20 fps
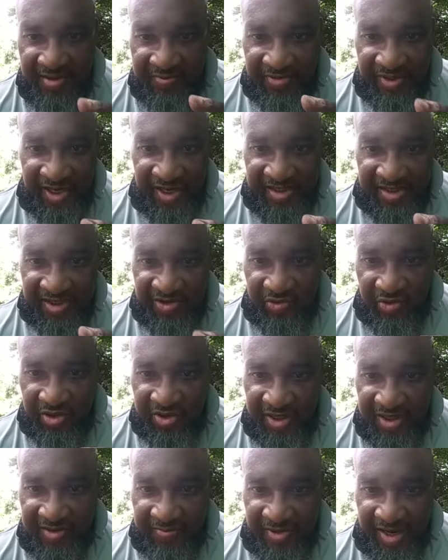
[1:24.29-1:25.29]
But I just
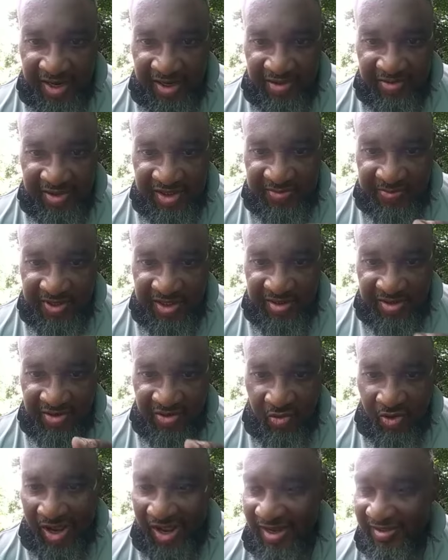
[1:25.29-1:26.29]
wanted to get back on. It's been a
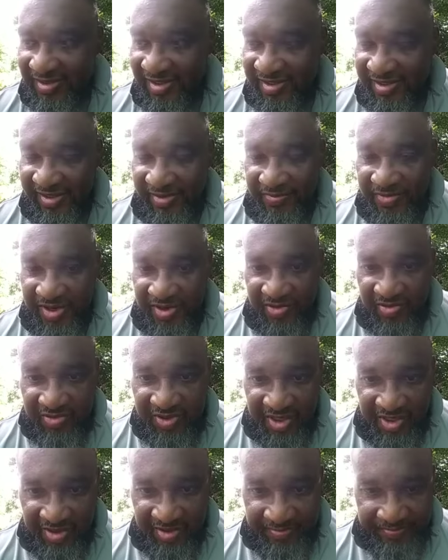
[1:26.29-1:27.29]
little while since I've been on
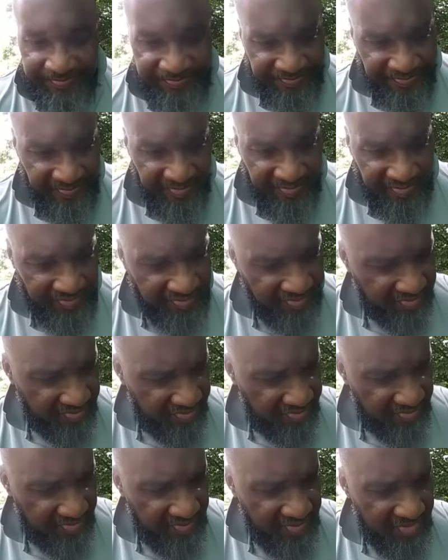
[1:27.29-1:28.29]
here
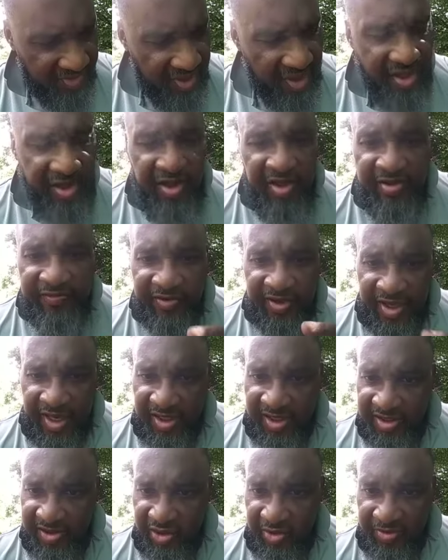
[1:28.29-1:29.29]
for
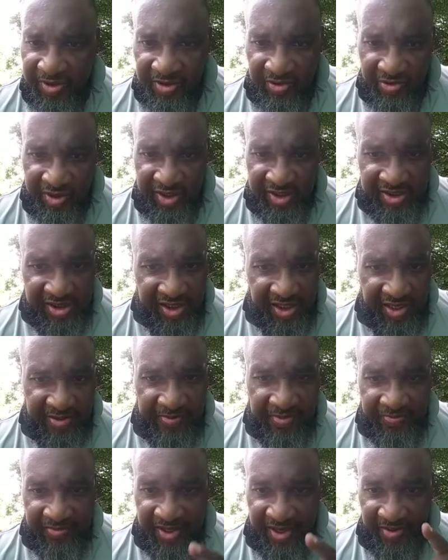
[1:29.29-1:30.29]
Hagen's Urban
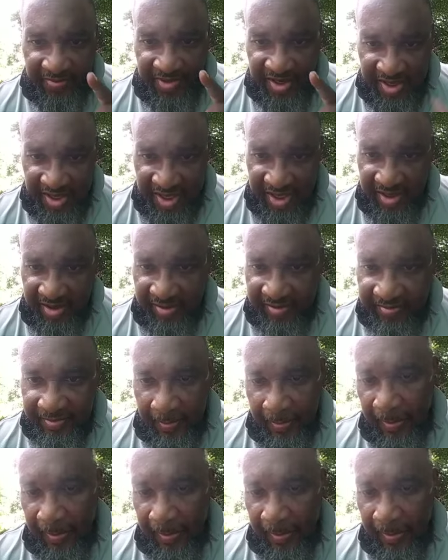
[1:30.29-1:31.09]
Greenscape, but I'm here,